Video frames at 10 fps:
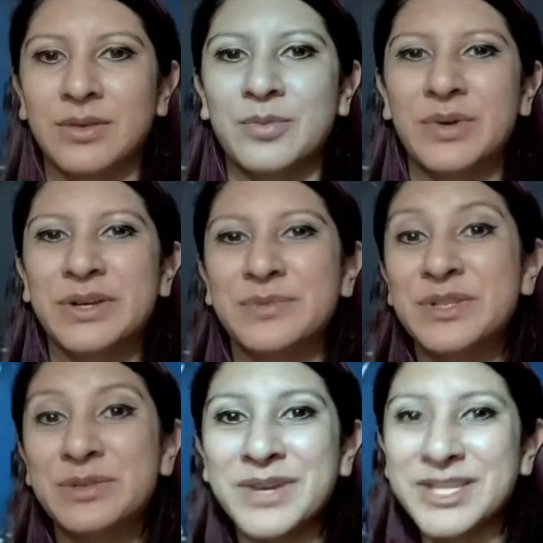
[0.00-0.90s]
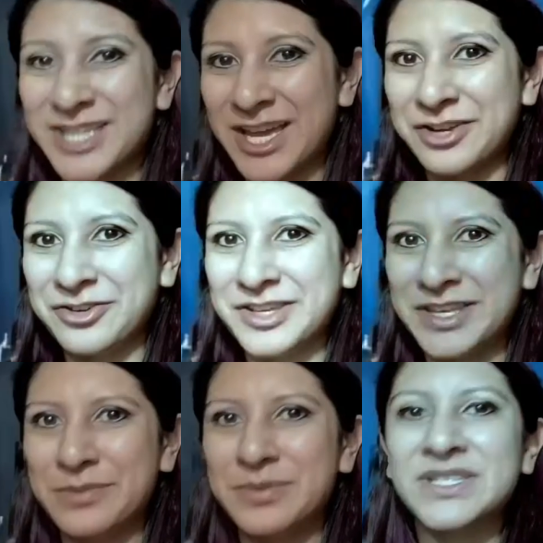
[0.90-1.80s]
Welcome to my channel,
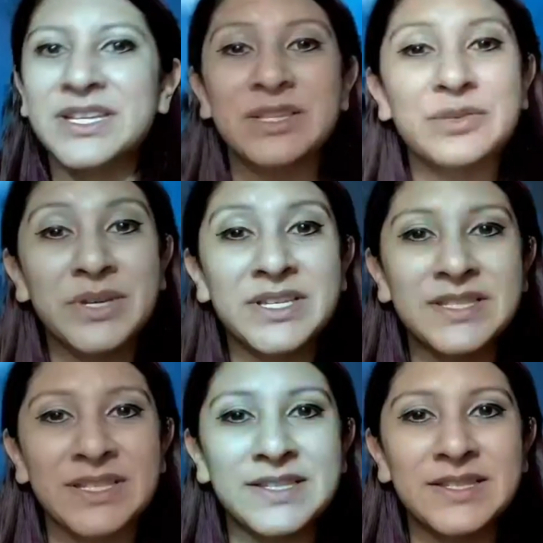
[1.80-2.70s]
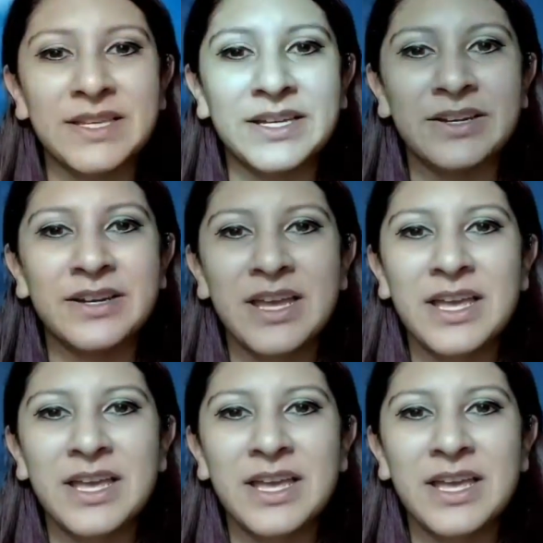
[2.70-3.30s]
Kiba1026 here,